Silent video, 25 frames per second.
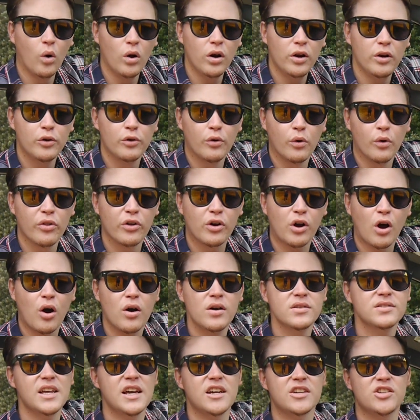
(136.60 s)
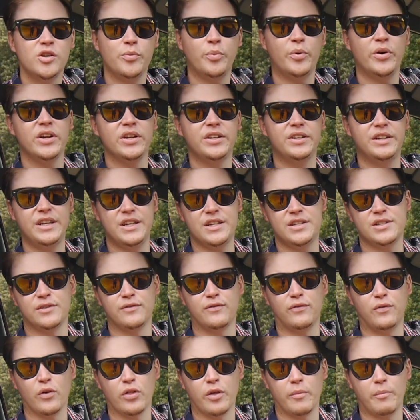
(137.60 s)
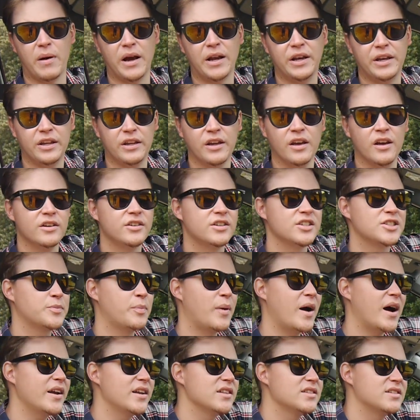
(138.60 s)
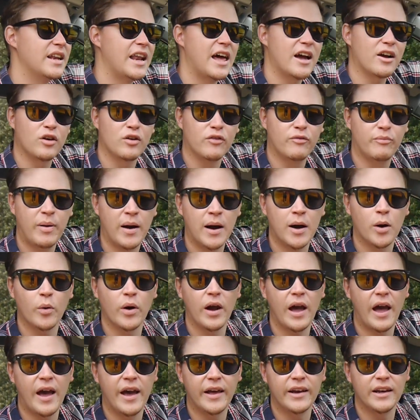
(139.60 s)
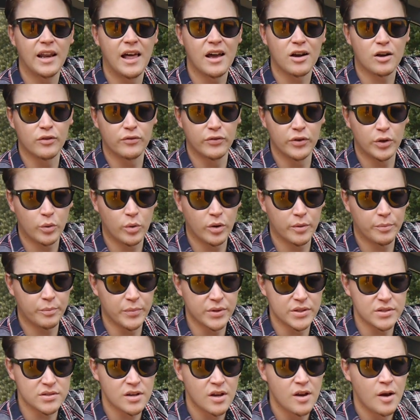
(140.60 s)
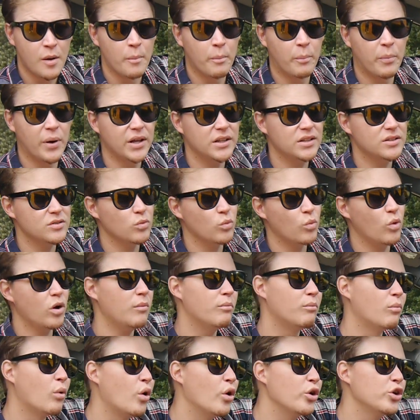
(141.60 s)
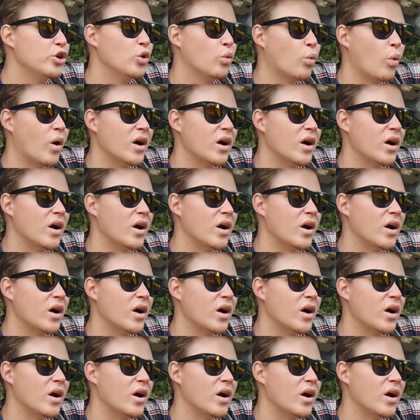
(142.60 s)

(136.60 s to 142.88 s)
All in all, the car is actually pretty decent for the money, despite its lack of power and lack of equipment. But what more are you